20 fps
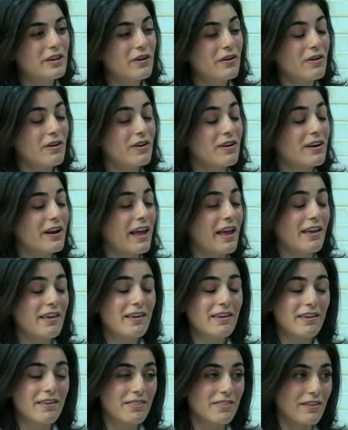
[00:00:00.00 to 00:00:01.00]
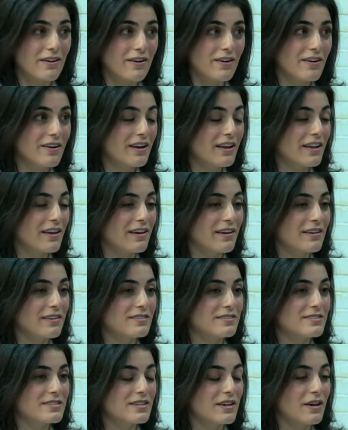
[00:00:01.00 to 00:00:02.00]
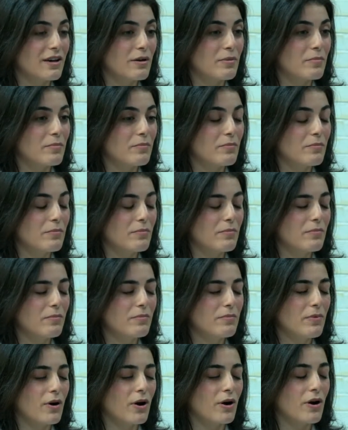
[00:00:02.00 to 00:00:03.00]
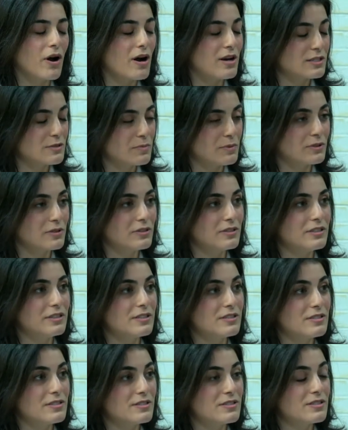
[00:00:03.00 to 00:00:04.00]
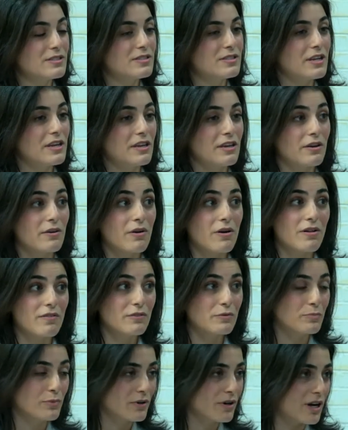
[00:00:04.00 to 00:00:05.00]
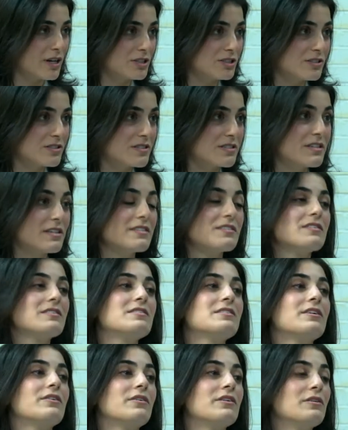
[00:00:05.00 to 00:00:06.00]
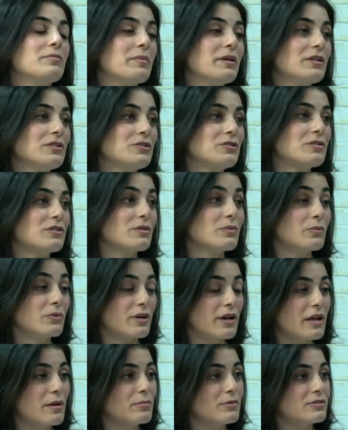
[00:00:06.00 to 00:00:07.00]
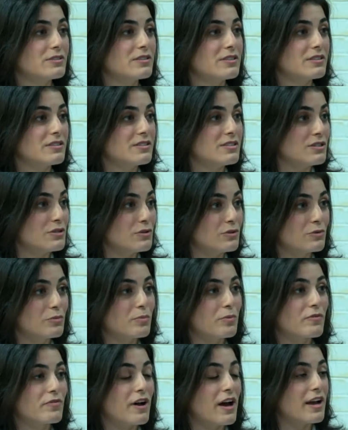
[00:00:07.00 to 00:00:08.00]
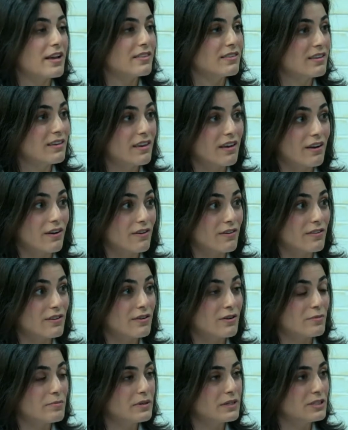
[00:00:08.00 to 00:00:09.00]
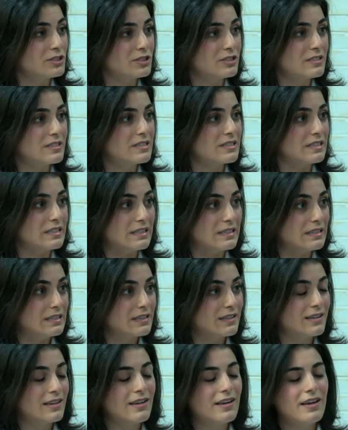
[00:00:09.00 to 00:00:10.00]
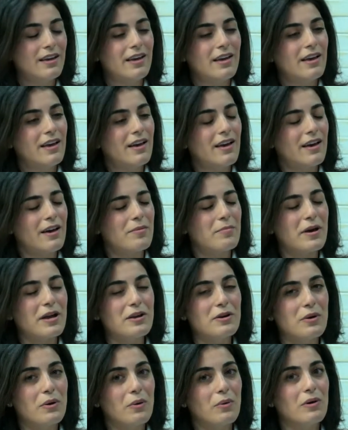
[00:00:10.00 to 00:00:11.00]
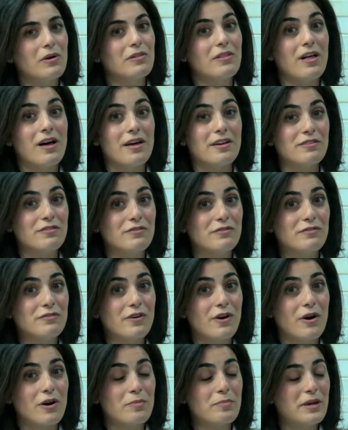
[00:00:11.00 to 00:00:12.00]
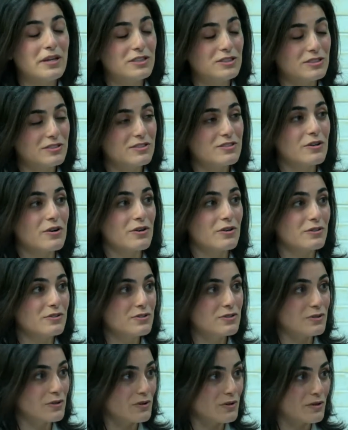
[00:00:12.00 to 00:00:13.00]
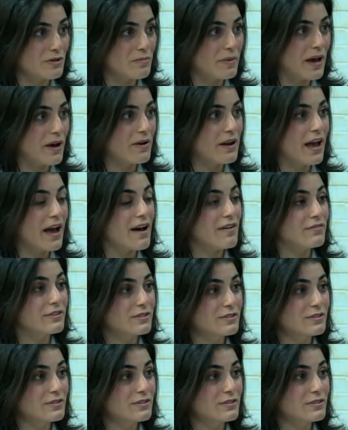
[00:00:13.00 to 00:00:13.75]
are hanging in there, and our hospital is taking all the precautions necessary to make sure that we're able to continue to provide the care that our patients need. I know a lot of our patients are concerned about having